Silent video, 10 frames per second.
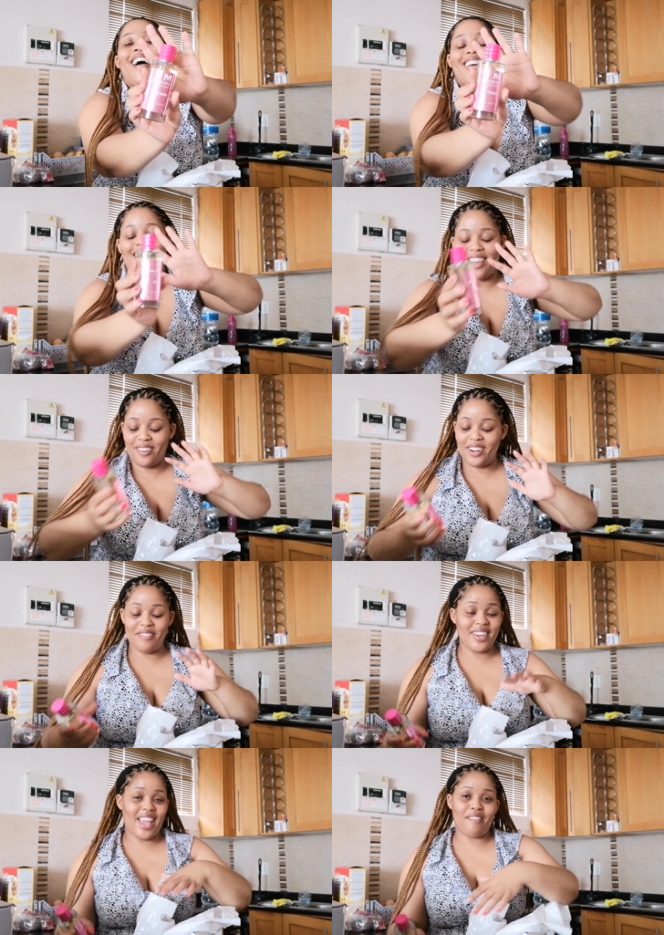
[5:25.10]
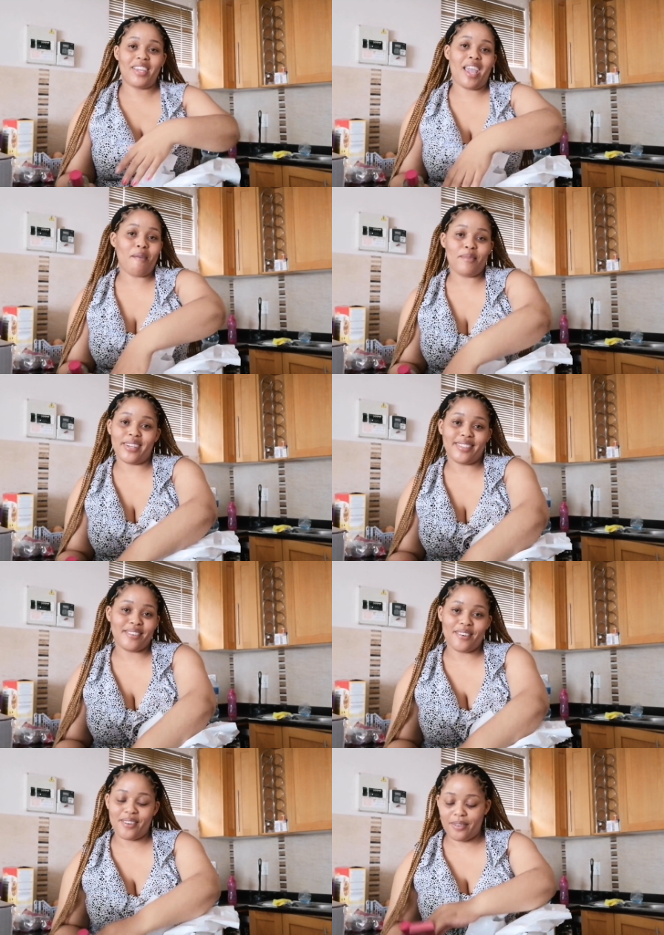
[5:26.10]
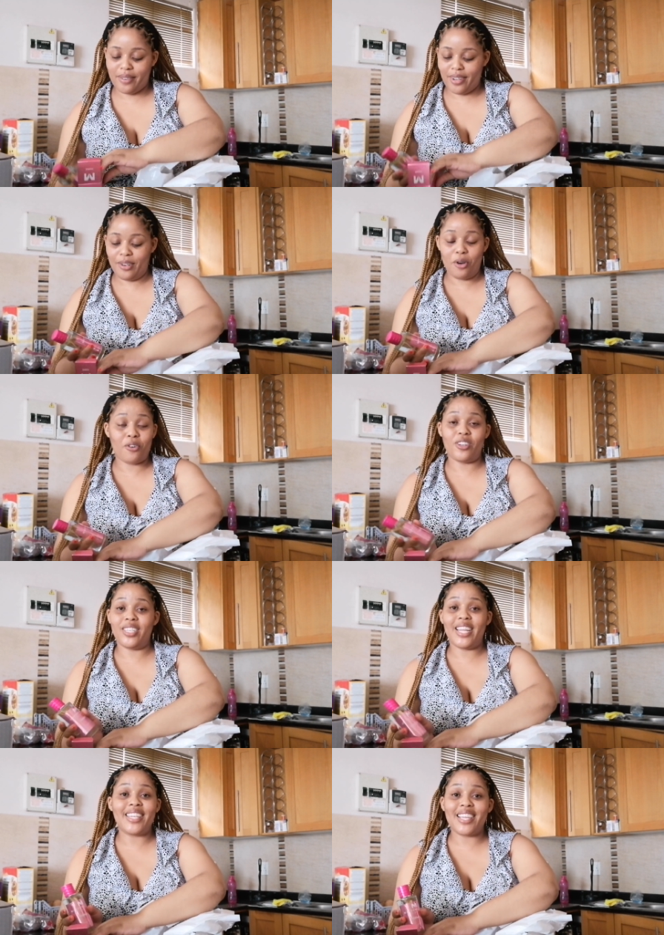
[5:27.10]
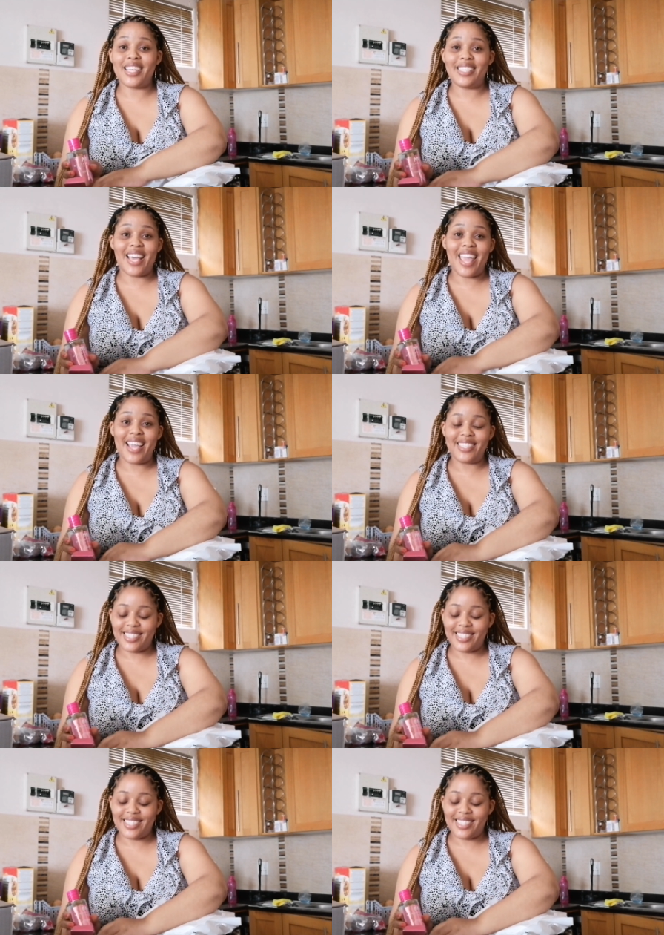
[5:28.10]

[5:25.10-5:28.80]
I don't even have a camera, so loco, let me get that.